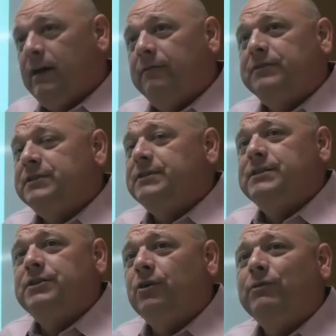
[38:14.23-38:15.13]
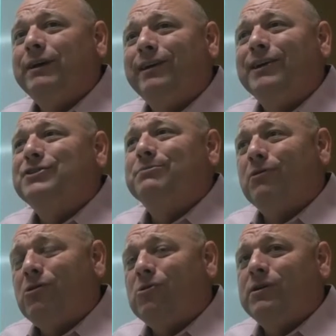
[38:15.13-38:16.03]
Ephesus is don't neglect your
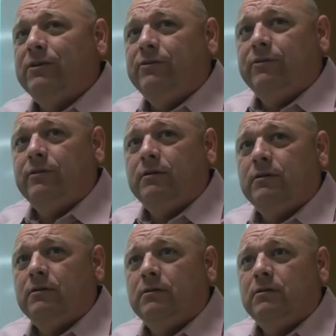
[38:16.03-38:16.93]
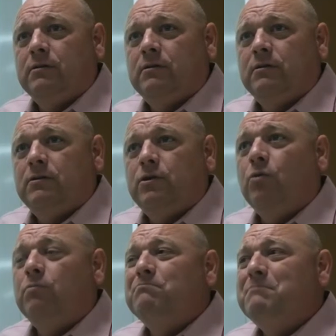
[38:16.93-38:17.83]
priorities.
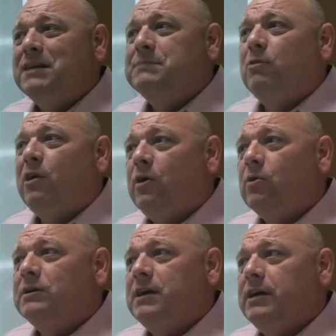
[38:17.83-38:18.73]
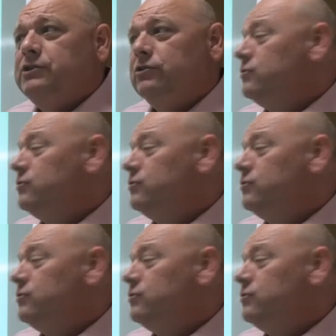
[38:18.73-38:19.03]
Don't misprioritize